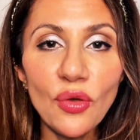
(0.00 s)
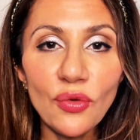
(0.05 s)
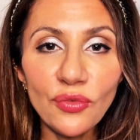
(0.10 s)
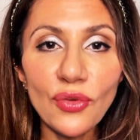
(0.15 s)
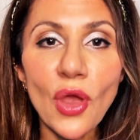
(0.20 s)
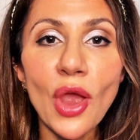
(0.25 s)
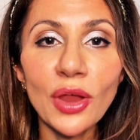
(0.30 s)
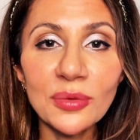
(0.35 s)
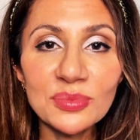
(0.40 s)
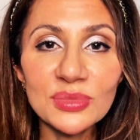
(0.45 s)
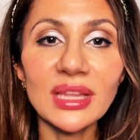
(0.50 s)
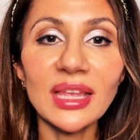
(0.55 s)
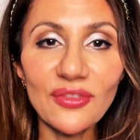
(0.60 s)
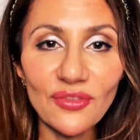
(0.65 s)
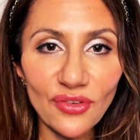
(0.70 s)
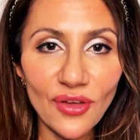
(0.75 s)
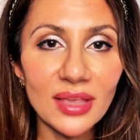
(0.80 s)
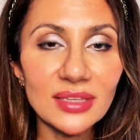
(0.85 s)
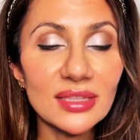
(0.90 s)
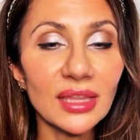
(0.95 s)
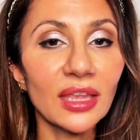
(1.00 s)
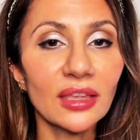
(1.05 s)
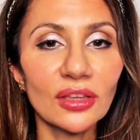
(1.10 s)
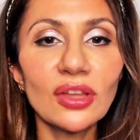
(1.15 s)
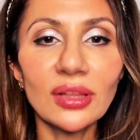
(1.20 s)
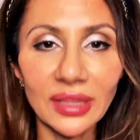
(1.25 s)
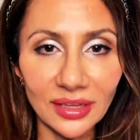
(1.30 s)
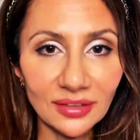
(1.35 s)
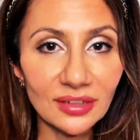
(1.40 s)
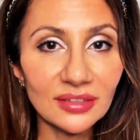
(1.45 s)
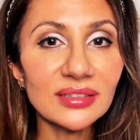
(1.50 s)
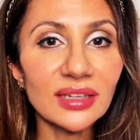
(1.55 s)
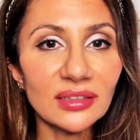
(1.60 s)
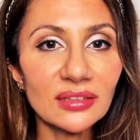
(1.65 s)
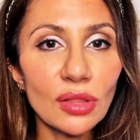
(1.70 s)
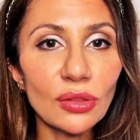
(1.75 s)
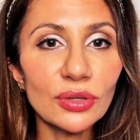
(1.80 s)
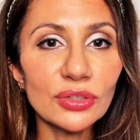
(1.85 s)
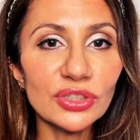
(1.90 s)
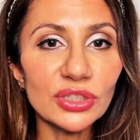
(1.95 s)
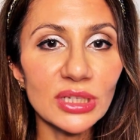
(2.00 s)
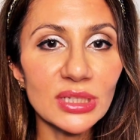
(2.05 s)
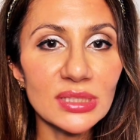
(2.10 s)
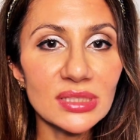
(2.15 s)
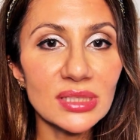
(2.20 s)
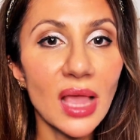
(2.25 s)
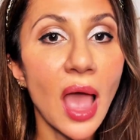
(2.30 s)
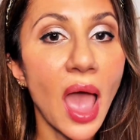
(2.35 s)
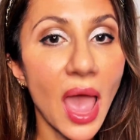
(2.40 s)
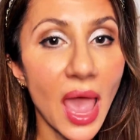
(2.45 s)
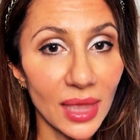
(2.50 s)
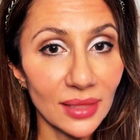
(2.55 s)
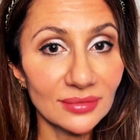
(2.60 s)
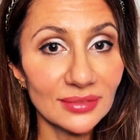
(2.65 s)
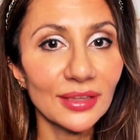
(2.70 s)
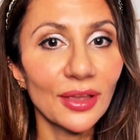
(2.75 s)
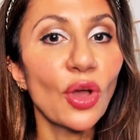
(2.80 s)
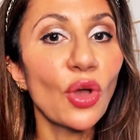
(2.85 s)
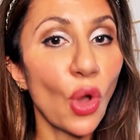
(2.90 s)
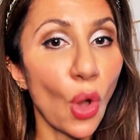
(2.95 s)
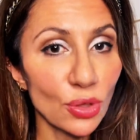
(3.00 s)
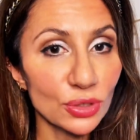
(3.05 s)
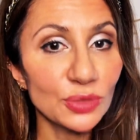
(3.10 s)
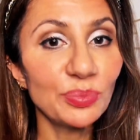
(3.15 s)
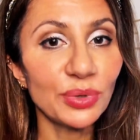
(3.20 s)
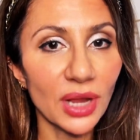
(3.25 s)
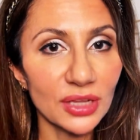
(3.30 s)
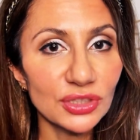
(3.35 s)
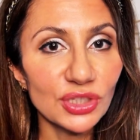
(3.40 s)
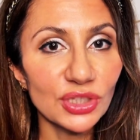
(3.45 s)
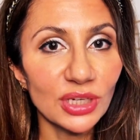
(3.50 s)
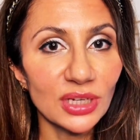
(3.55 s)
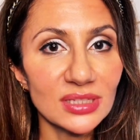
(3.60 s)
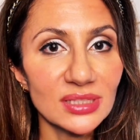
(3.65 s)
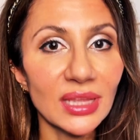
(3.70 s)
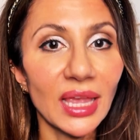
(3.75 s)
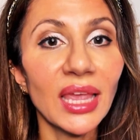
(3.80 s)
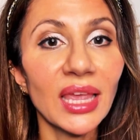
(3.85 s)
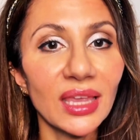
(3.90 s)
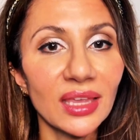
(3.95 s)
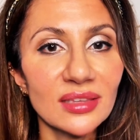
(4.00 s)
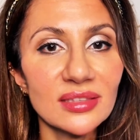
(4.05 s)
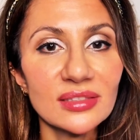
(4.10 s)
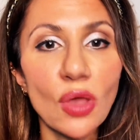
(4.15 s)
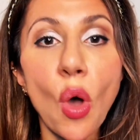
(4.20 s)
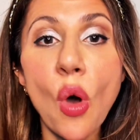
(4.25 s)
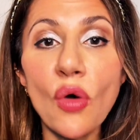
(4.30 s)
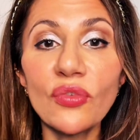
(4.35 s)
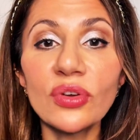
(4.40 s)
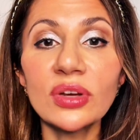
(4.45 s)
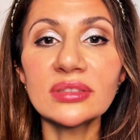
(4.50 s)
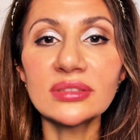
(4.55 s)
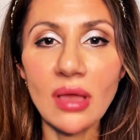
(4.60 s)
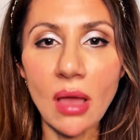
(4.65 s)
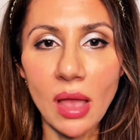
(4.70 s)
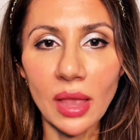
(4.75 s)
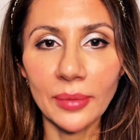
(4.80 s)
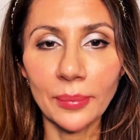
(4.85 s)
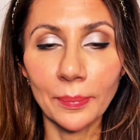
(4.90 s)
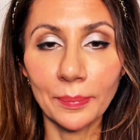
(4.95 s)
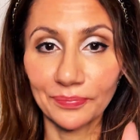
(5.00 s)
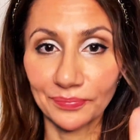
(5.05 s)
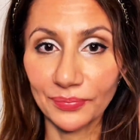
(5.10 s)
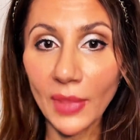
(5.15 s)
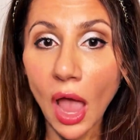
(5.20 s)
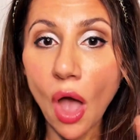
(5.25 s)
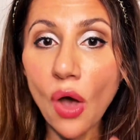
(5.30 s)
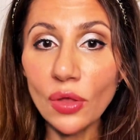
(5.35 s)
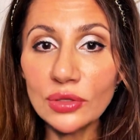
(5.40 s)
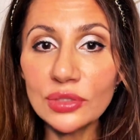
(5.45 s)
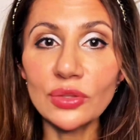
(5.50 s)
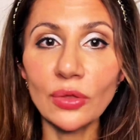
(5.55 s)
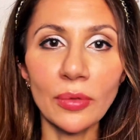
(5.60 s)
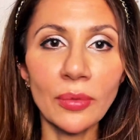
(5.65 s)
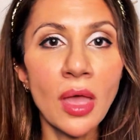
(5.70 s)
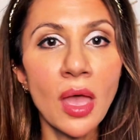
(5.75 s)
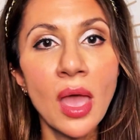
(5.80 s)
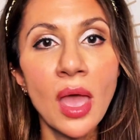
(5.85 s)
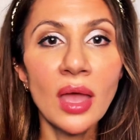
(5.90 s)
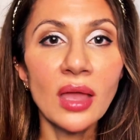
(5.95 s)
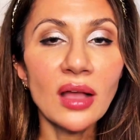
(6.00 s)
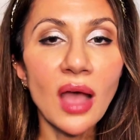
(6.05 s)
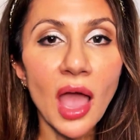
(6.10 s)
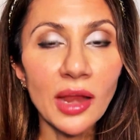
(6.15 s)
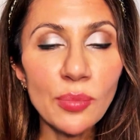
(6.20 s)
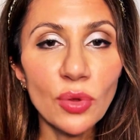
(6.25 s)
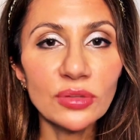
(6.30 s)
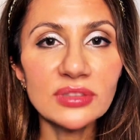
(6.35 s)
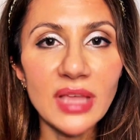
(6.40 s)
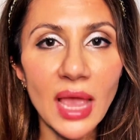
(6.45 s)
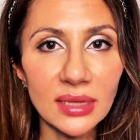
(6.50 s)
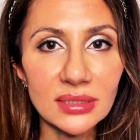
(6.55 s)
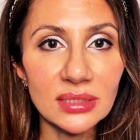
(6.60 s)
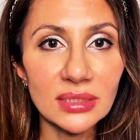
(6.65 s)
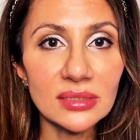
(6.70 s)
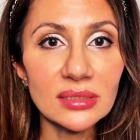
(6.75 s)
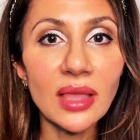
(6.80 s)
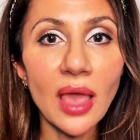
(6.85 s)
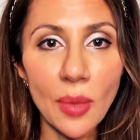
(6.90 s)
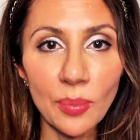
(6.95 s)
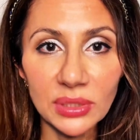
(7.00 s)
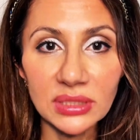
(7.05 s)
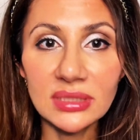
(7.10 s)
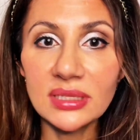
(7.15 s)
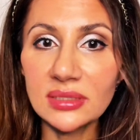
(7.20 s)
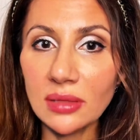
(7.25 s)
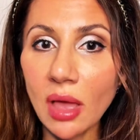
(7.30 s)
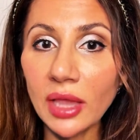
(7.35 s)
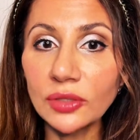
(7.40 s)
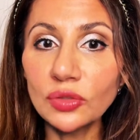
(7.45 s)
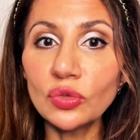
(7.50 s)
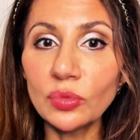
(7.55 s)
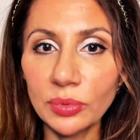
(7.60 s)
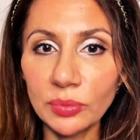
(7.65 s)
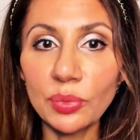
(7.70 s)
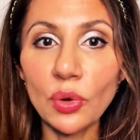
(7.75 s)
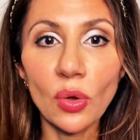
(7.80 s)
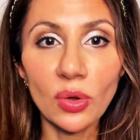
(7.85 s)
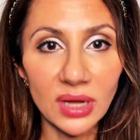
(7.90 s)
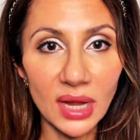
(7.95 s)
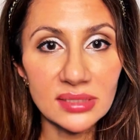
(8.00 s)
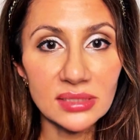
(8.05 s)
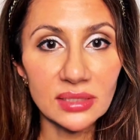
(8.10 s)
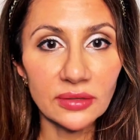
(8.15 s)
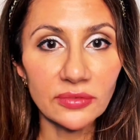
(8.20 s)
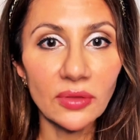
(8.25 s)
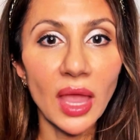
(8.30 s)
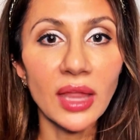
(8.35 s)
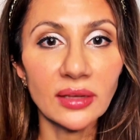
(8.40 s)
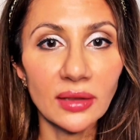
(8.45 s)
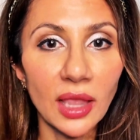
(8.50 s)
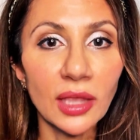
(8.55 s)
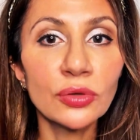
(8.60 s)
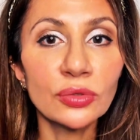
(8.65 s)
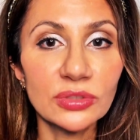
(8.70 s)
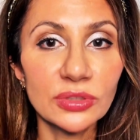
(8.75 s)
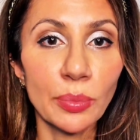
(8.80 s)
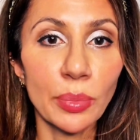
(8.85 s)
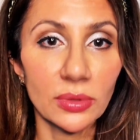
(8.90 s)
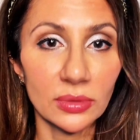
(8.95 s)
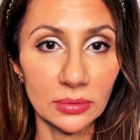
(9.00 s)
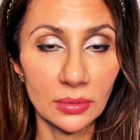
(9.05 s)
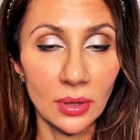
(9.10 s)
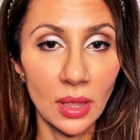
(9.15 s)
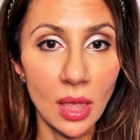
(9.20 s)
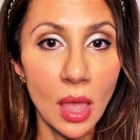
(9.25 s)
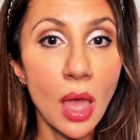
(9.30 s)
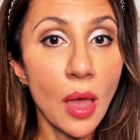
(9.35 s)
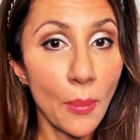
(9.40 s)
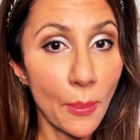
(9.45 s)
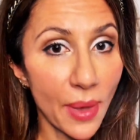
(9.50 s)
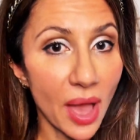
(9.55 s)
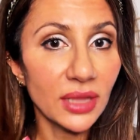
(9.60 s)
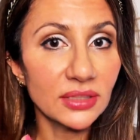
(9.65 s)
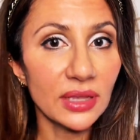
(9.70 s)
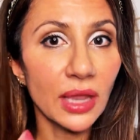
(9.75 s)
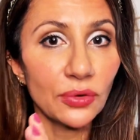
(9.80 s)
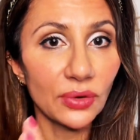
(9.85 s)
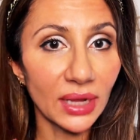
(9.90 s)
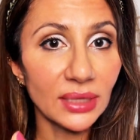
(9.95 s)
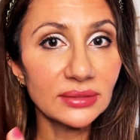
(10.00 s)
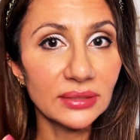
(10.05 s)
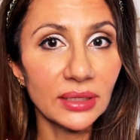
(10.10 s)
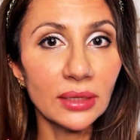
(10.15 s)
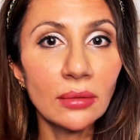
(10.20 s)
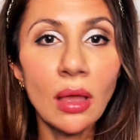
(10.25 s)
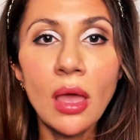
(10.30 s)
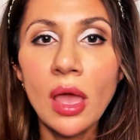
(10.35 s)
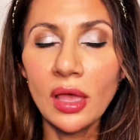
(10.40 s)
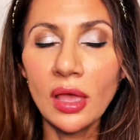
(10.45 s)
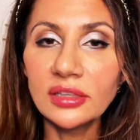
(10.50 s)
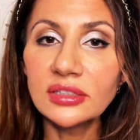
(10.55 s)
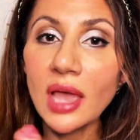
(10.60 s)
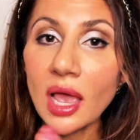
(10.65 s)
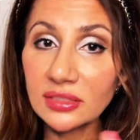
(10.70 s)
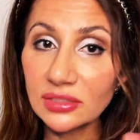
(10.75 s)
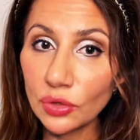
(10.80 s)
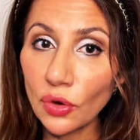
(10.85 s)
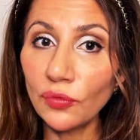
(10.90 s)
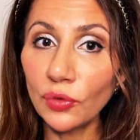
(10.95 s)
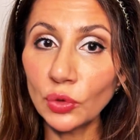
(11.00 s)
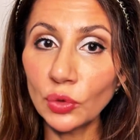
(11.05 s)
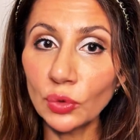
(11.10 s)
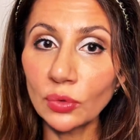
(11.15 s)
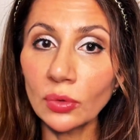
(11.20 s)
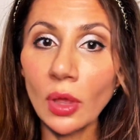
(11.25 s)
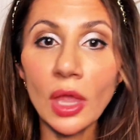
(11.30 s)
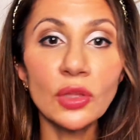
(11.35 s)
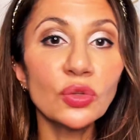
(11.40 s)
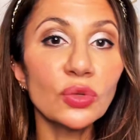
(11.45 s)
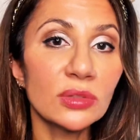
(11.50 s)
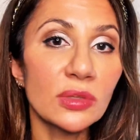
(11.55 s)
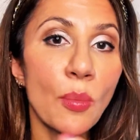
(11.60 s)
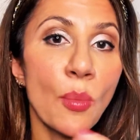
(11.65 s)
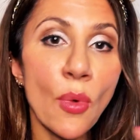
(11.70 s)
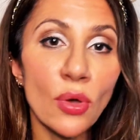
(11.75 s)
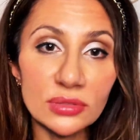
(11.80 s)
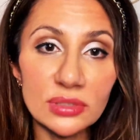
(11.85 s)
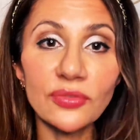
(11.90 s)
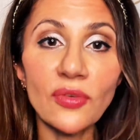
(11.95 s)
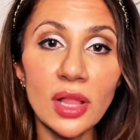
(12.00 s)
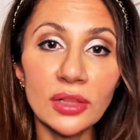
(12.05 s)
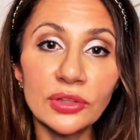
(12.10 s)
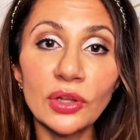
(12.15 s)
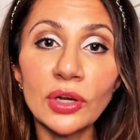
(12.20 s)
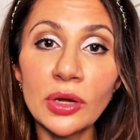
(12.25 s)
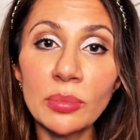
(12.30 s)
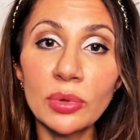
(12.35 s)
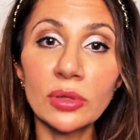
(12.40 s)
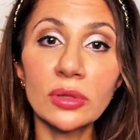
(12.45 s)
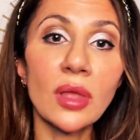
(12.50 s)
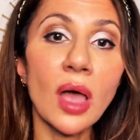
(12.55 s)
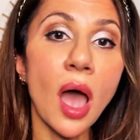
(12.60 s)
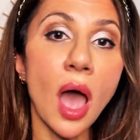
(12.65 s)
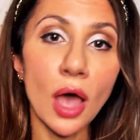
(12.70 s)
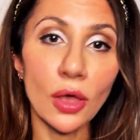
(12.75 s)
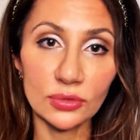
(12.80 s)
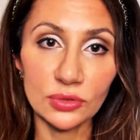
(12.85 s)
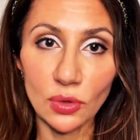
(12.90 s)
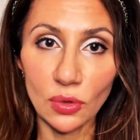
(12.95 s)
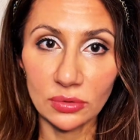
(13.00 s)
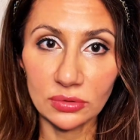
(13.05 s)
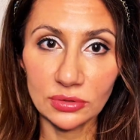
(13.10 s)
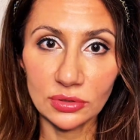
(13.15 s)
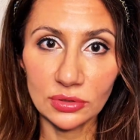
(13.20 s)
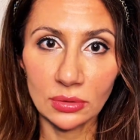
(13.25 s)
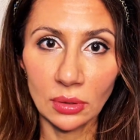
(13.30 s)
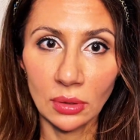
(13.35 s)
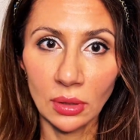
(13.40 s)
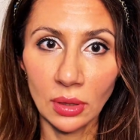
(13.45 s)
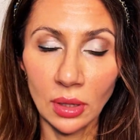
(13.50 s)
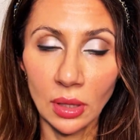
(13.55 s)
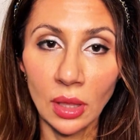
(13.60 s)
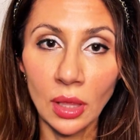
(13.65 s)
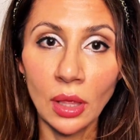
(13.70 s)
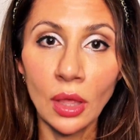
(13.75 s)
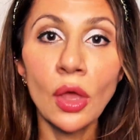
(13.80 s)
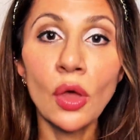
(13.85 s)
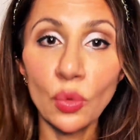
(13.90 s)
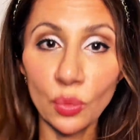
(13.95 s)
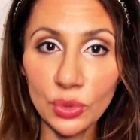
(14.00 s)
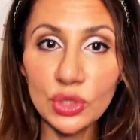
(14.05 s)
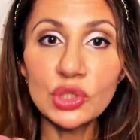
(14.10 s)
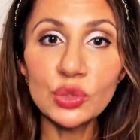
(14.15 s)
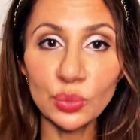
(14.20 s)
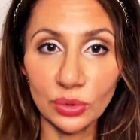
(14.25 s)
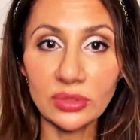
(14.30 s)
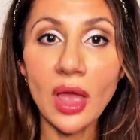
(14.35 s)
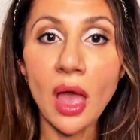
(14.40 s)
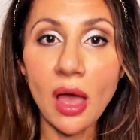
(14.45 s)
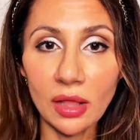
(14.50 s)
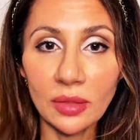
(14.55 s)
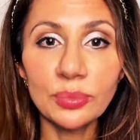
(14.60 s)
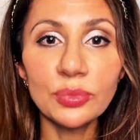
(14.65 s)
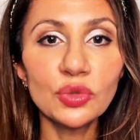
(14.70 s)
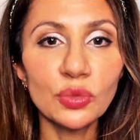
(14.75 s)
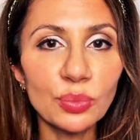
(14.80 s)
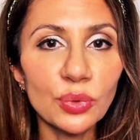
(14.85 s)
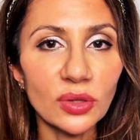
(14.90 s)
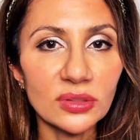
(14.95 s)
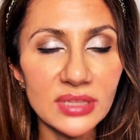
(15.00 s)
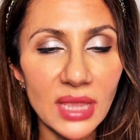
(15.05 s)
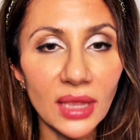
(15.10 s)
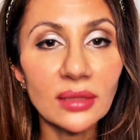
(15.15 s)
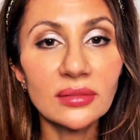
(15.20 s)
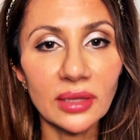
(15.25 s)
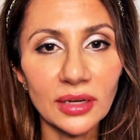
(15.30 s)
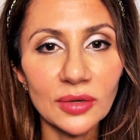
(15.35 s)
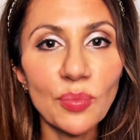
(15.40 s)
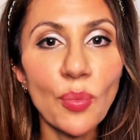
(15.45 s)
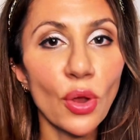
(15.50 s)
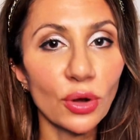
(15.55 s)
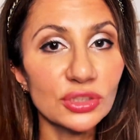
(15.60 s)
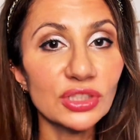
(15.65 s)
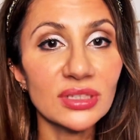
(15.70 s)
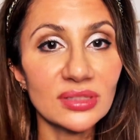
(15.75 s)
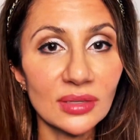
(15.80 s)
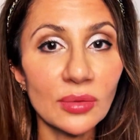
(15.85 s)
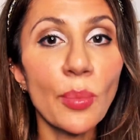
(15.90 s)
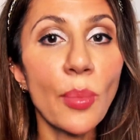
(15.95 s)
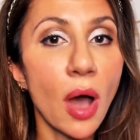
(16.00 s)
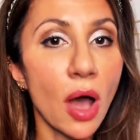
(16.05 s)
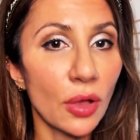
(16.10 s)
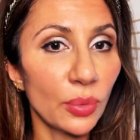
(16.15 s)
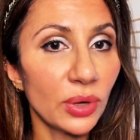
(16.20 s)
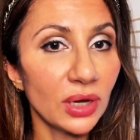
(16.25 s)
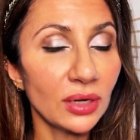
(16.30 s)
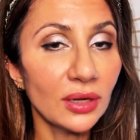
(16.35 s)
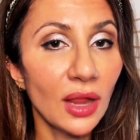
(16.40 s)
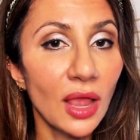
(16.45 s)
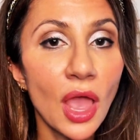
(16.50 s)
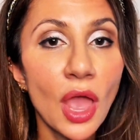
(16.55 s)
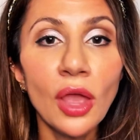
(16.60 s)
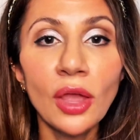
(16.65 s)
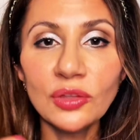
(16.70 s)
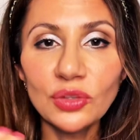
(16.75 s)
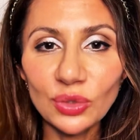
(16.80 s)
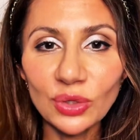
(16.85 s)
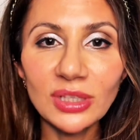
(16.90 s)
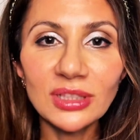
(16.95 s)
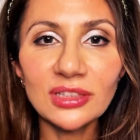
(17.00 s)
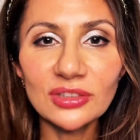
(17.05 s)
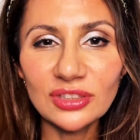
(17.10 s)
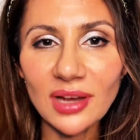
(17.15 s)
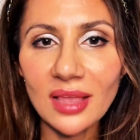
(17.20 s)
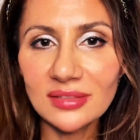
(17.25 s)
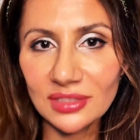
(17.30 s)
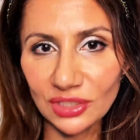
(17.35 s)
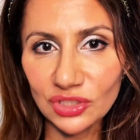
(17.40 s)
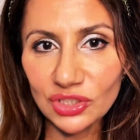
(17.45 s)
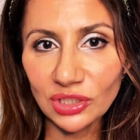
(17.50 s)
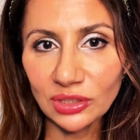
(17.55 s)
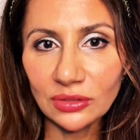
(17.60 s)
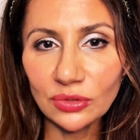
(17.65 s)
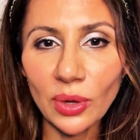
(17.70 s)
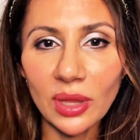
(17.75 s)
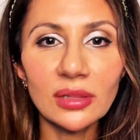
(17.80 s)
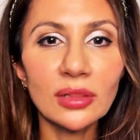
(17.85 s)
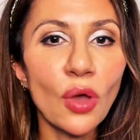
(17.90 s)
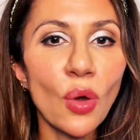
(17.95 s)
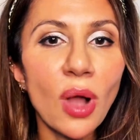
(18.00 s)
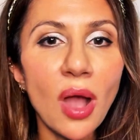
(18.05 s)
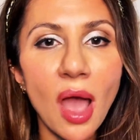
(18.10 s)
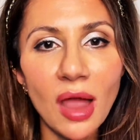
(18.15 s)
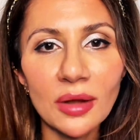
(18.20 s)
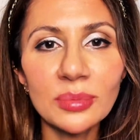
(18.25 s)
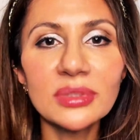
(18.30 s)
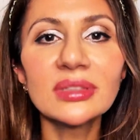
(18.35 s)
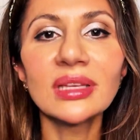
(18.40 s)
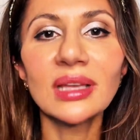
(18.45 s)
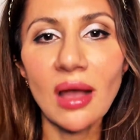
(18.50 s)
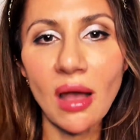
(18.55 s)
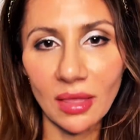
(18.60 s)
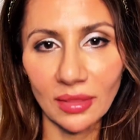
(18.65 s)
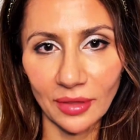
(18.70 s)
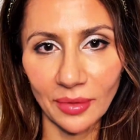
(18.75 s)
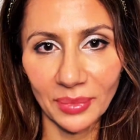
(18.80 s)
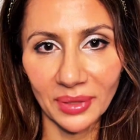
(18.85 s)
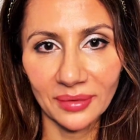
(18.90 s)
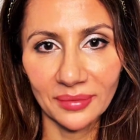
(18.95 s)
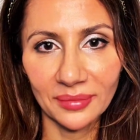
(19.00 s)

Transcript: firms invest in cleaner technologies and cost pressures ease over time. Also, carbon taxes can be designed to be progressive and equitable by directing tax revenue to the most vulnerable households, which would help to protect their purchasing power during the transition to a low-carbon economy.